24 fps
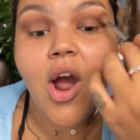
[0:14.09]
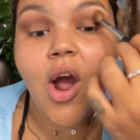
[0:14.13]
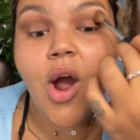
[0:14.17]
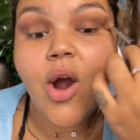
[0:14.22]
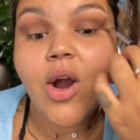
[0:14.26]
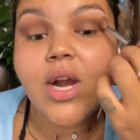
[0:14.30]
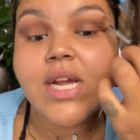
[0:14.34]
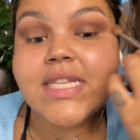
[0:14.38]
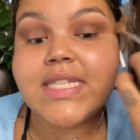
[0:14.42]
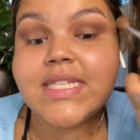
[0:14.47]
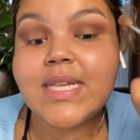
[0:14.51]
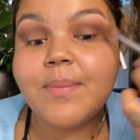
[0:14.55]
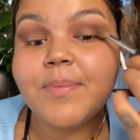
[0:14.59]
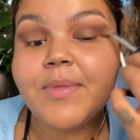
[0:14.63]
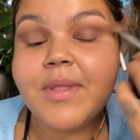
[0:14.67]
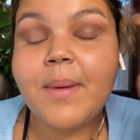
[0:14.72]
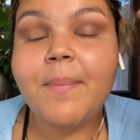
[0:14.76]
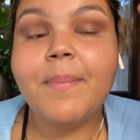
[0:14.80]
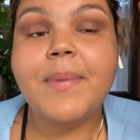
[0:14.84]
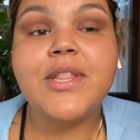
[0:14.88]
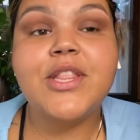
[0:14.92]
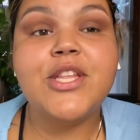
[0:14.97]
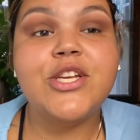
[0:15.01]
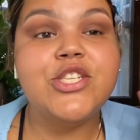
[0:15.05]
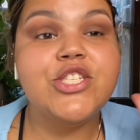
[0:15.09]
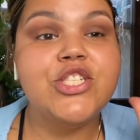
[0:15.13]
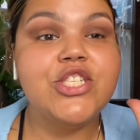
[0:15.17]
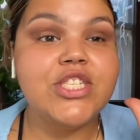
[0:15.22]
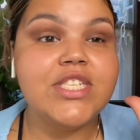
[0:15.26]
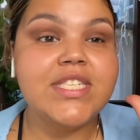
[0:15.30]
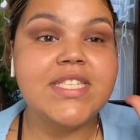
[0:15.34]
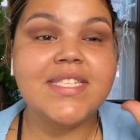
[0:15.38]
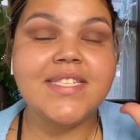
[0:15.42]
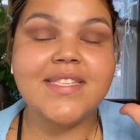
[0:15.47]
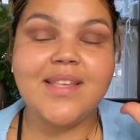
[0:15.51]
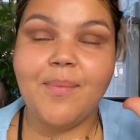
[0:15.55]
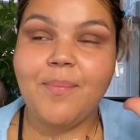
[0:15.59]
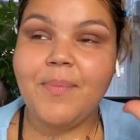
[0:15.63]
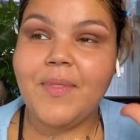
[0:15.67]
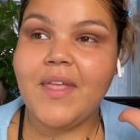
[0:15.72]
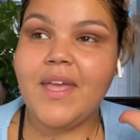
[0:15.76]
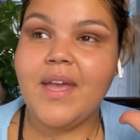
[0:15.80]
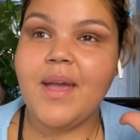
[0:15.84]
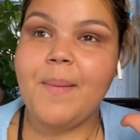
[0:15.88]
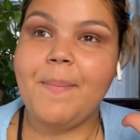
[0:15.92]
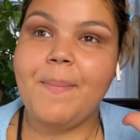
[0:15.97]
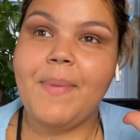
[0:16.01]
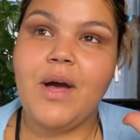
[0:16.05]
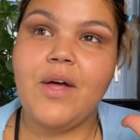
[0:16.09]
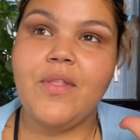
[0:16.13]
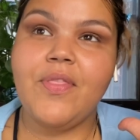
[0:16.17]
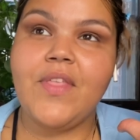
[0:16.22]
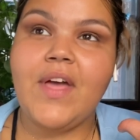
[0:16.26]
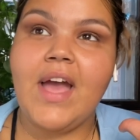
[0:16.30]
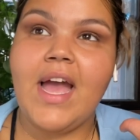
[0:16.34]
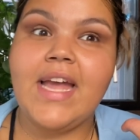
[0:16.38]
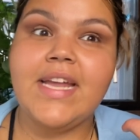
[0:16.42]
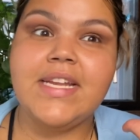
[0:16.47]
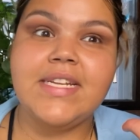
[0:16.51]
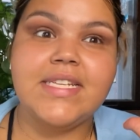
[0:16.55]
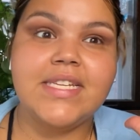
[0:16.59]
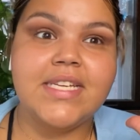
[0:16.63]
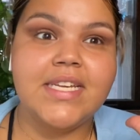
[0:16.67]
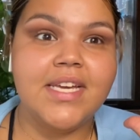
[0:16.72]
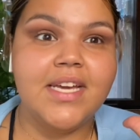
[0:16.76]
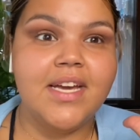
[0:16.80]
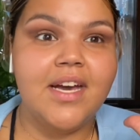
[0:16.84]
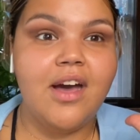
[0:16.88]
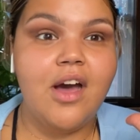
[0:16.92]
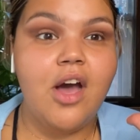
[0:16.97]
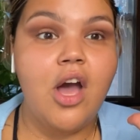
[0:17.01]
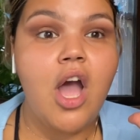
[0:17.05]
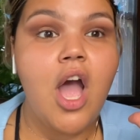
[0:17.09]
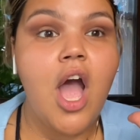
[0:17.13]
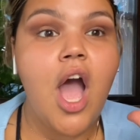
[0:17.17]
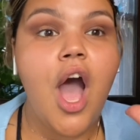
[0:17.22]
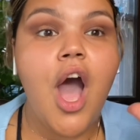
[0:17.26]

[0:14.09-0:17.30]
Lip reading: or something, but there's just something about the idea